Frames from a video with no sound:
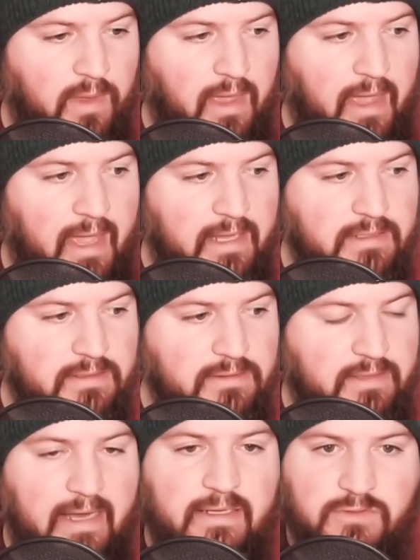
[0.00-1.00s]
And
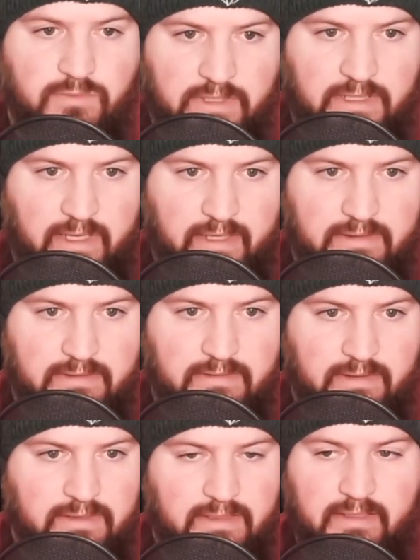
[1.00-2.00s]
that is really nice.
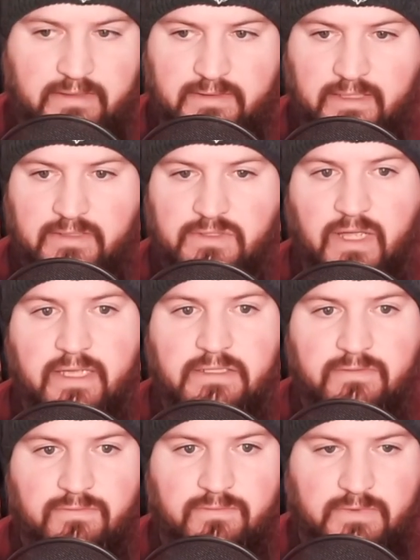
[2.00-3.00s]
It's nice
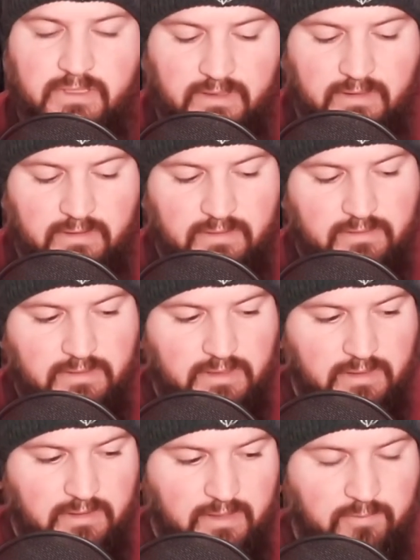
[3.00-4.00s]
to
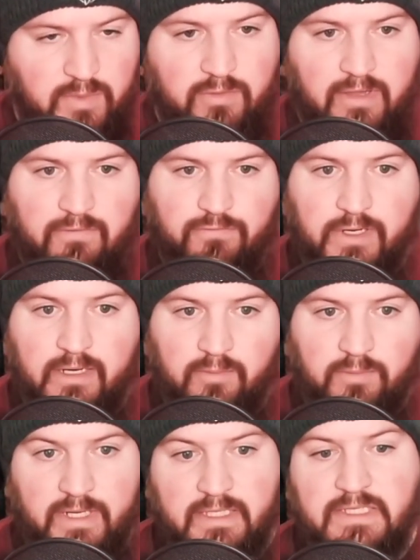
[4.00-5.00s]
give people that
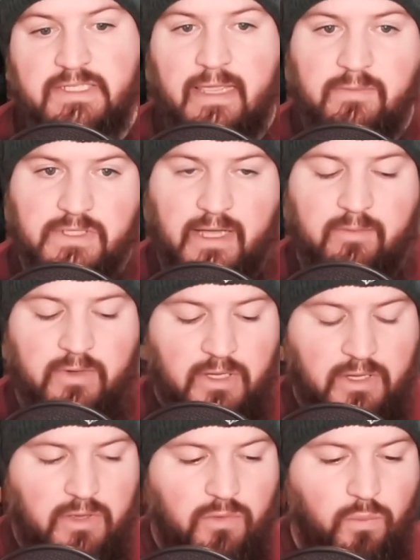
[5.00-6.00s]
freedom. But at the same time,
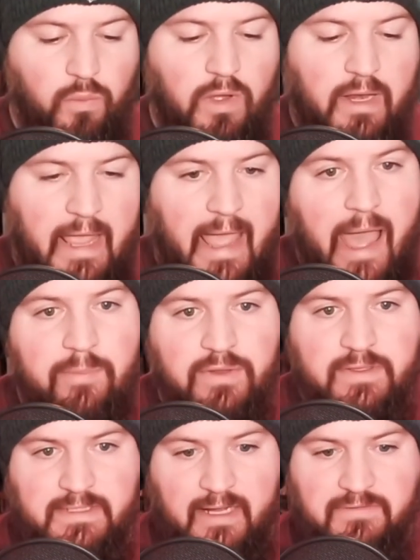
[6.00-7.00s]
what
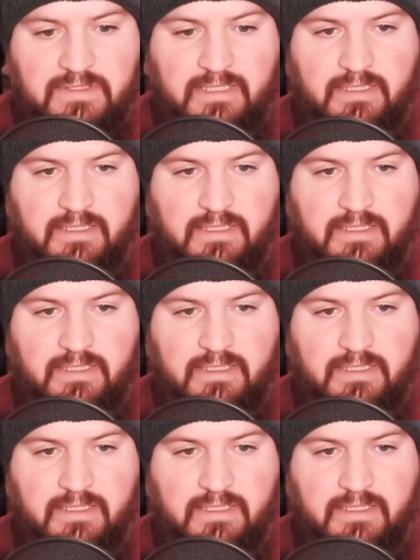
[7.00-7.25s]
happens, and I've seen